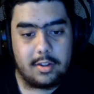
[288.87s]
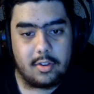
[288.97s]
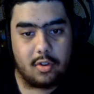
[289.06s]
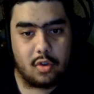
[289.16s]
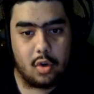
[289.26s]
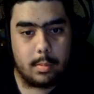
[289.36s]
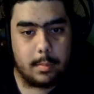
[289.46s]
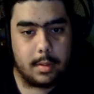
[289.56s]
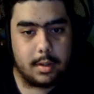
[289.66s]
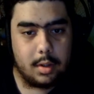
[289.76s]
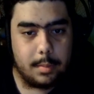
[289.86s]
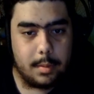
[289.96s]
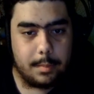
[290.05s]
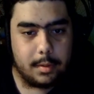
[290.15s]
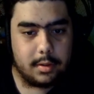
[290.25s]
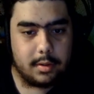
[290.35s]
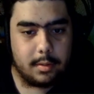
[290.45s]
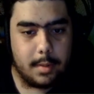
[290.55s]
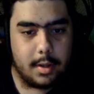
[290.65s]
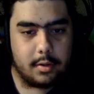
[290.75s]
disturbing me a little bit, but does
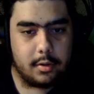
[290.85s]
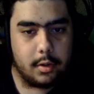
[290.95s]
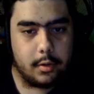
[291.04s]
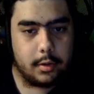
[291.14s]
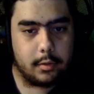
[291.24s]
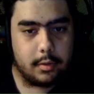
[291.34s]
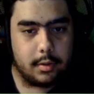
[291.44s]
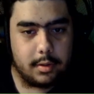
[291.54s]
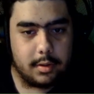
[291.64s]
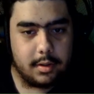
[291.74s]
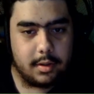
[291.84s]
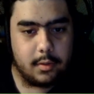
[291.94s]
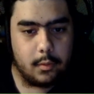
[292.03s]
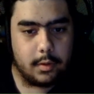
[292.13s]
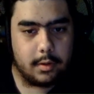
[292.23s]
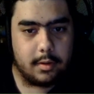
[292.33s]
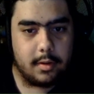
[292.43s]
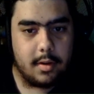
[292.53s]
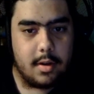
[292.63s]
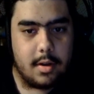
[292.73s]
it matter? No, I don't. No, it doesn't.
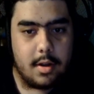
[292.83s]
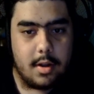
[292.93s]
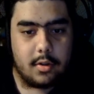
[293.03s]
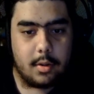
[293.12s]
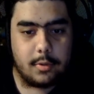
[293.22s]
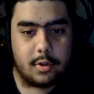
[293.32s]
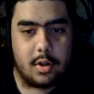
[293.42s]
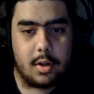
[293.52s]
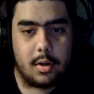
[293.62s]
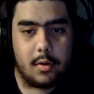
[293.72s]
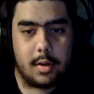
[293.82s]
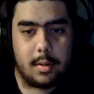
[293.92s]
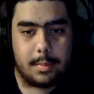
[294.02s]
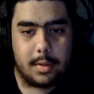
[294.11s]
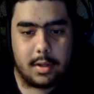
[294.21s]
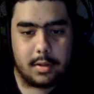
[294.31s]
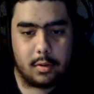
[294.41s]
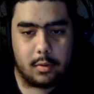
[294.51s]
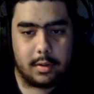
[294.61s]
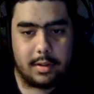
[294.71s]
So I'm just going to go ahead and apply
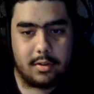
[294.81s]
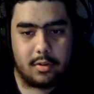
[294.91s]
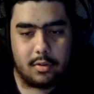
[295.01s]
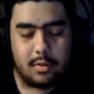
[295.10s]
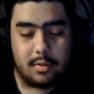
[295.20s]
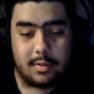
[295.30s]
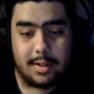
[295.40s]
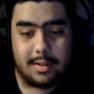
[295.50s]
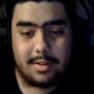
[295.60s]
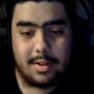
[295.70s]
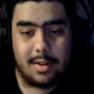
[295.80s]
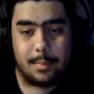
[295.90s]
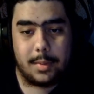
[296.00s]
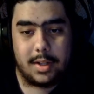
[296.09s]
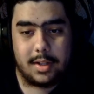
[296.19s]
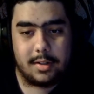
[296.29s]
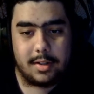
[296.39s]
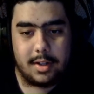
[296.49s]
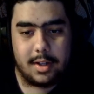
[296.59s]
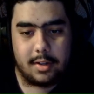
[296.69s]
all of these suits and all that stuff.
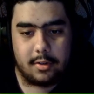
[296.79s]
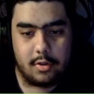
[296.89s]
PED, hazard